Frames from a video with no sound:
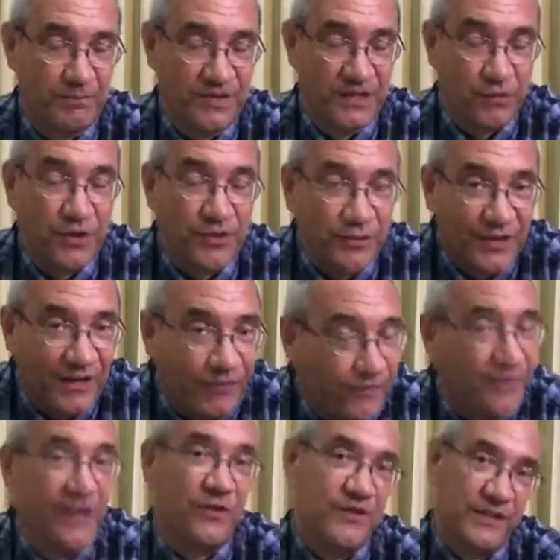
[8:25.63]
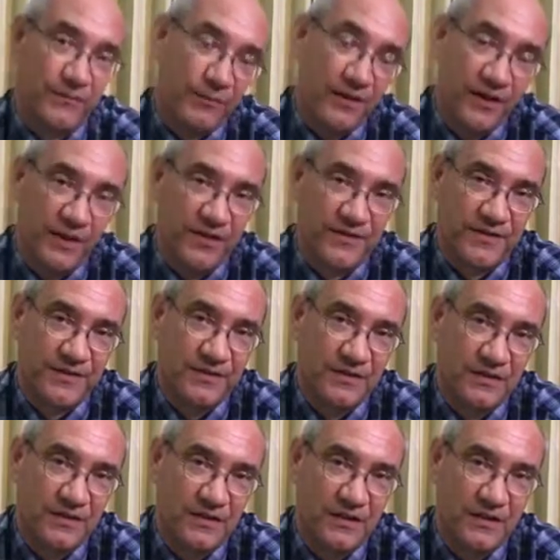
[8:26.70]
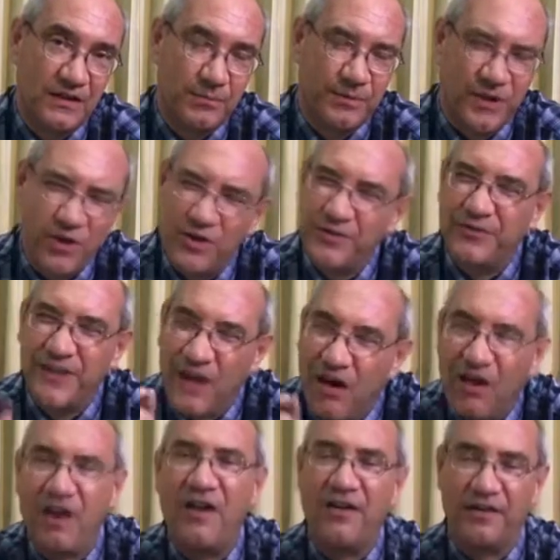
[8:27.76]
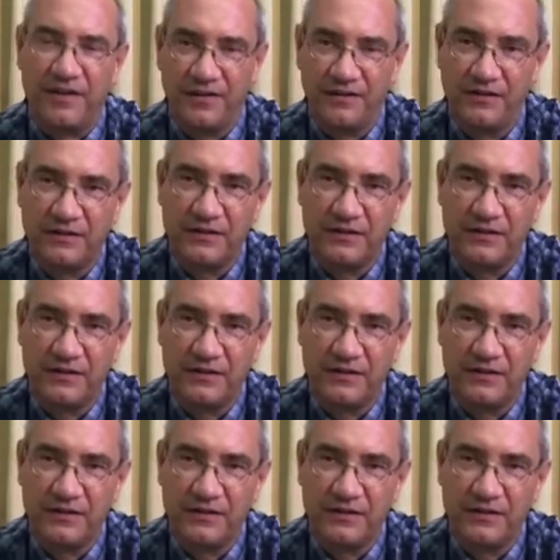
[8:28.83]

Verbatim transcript: He wanted to have fellowship with us because we are